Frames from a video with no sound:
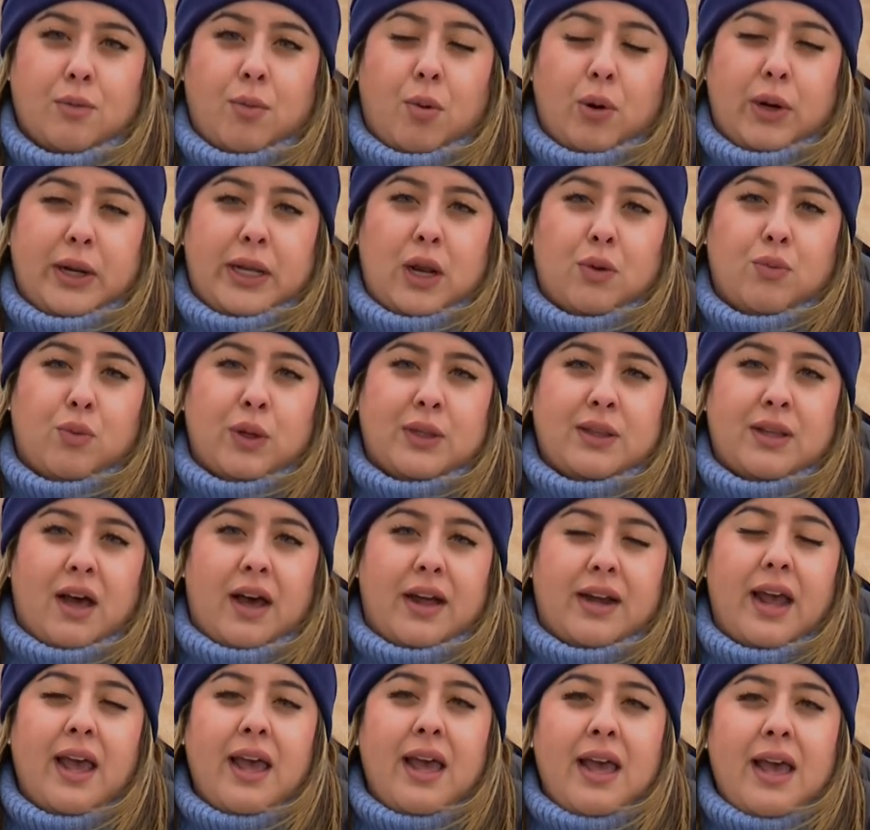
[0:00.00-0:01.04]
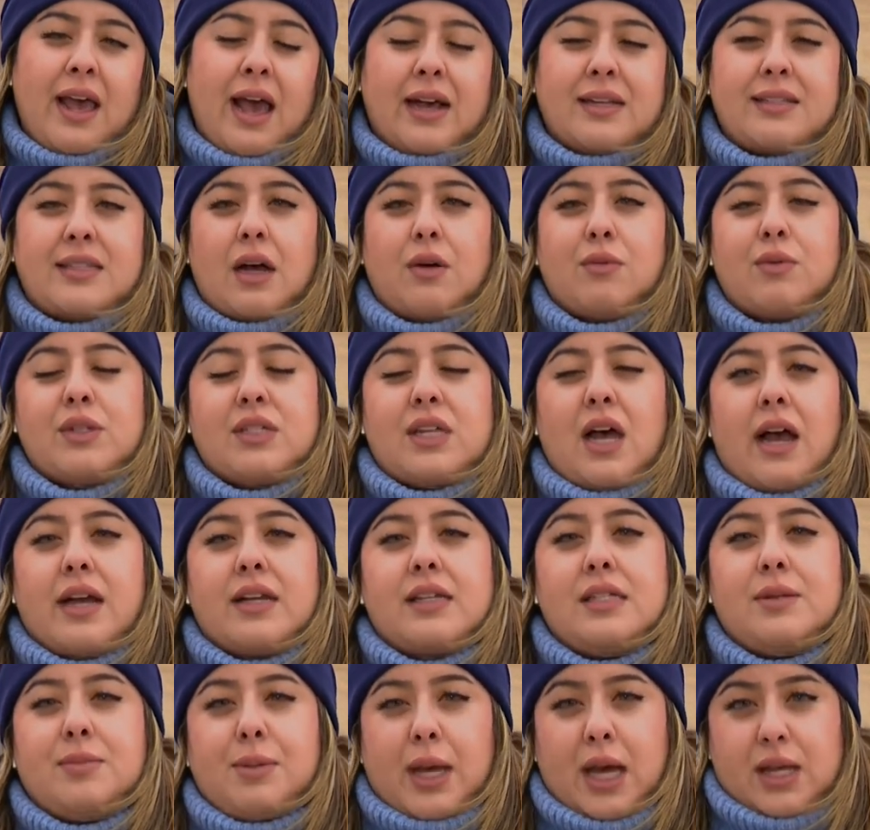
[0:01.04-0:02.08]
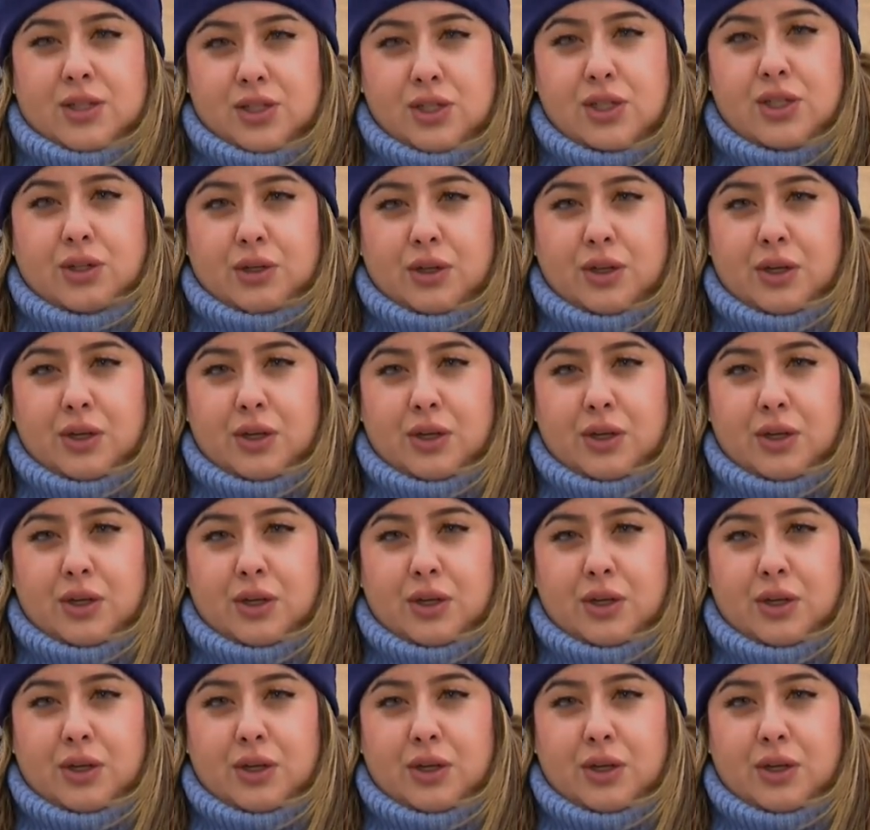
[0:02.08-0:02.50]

Reporting in Woodlawn, Asal Rezai, C B S two